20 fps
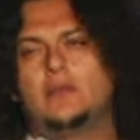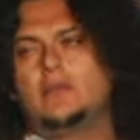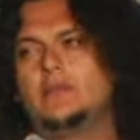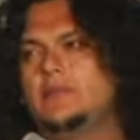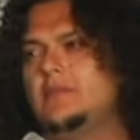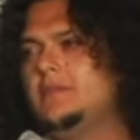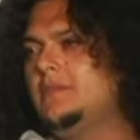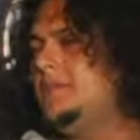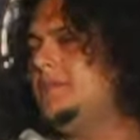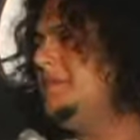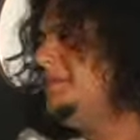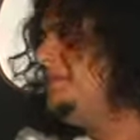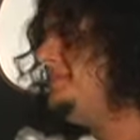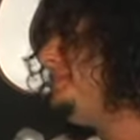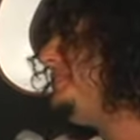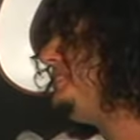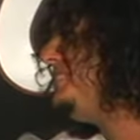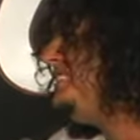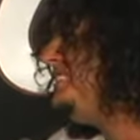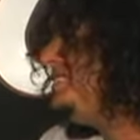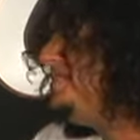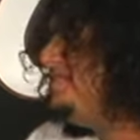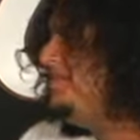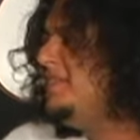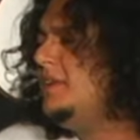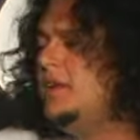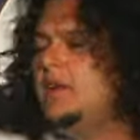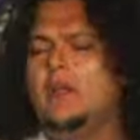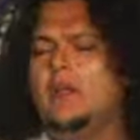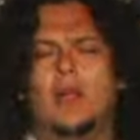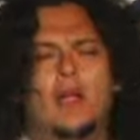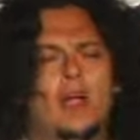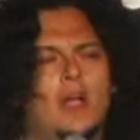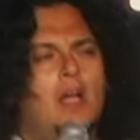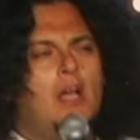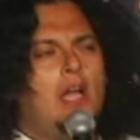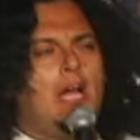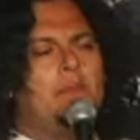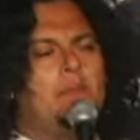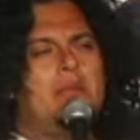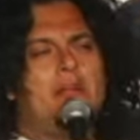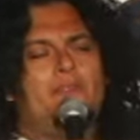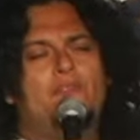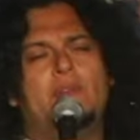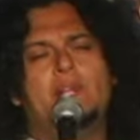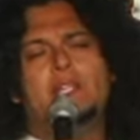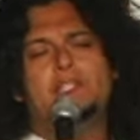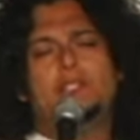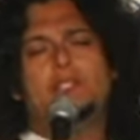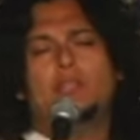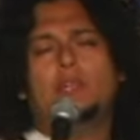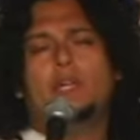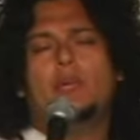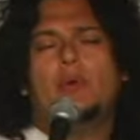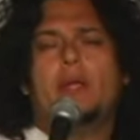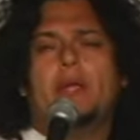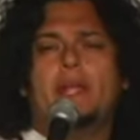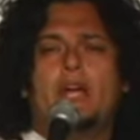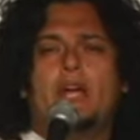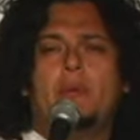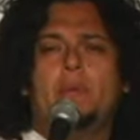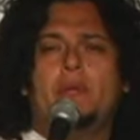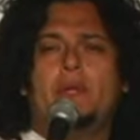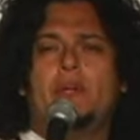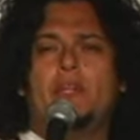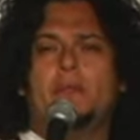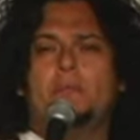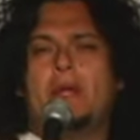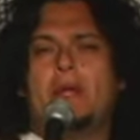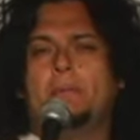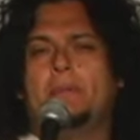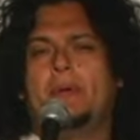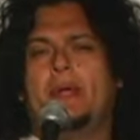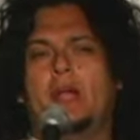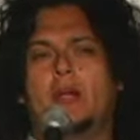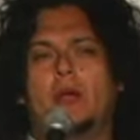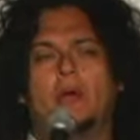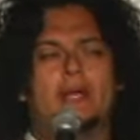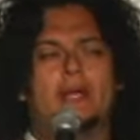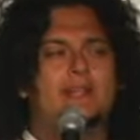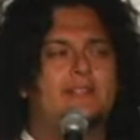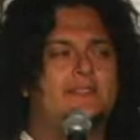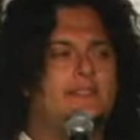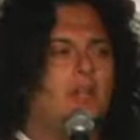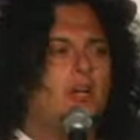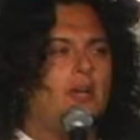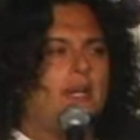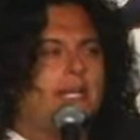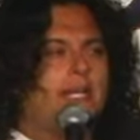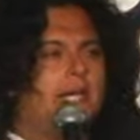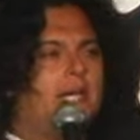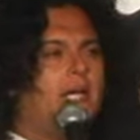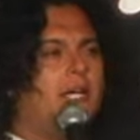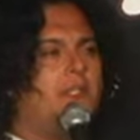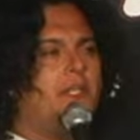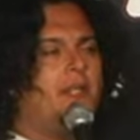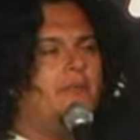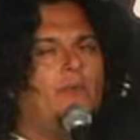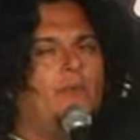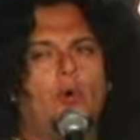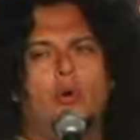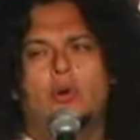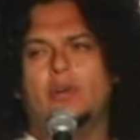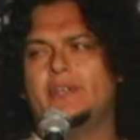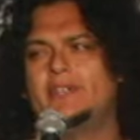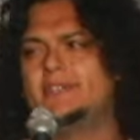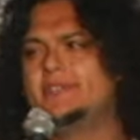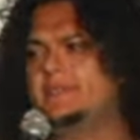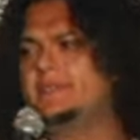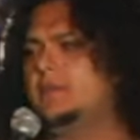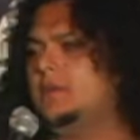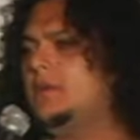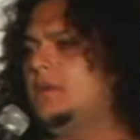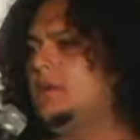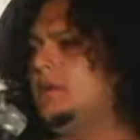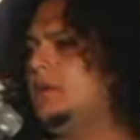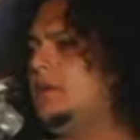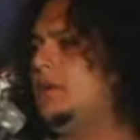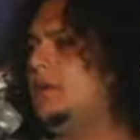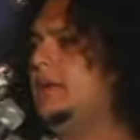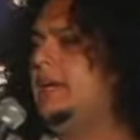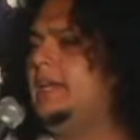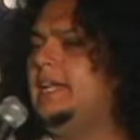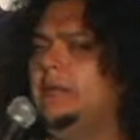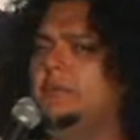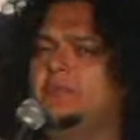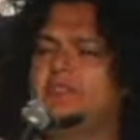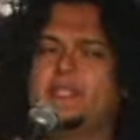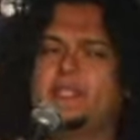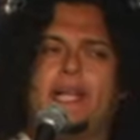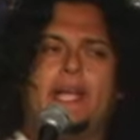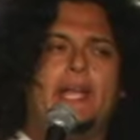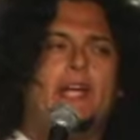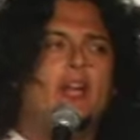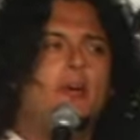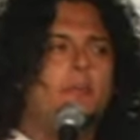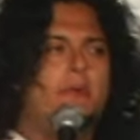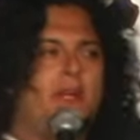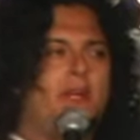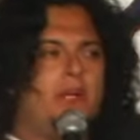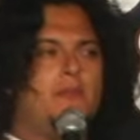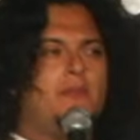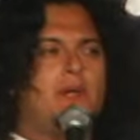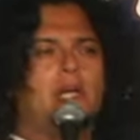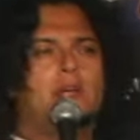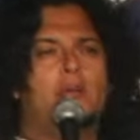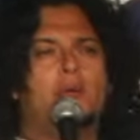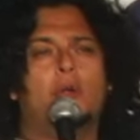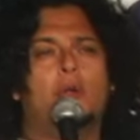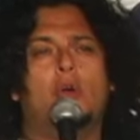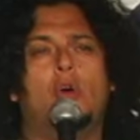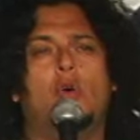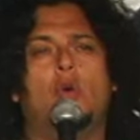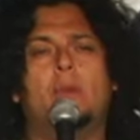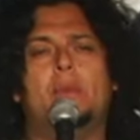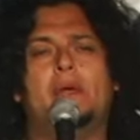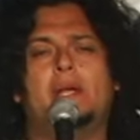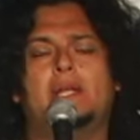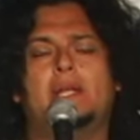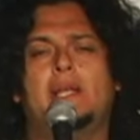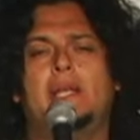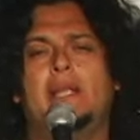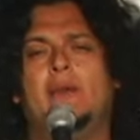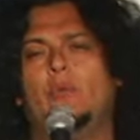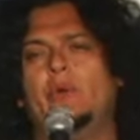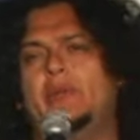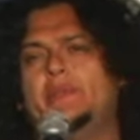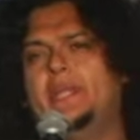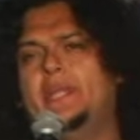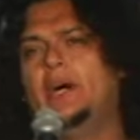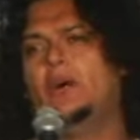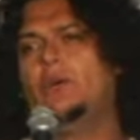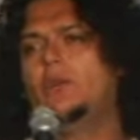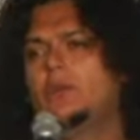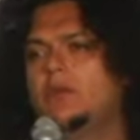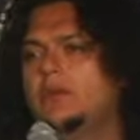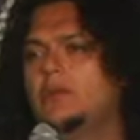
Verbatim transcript: All right. I'm not feeling too good right now because my parents are getting a divorce. And I'm scared because I don't know who am I gonna live with now.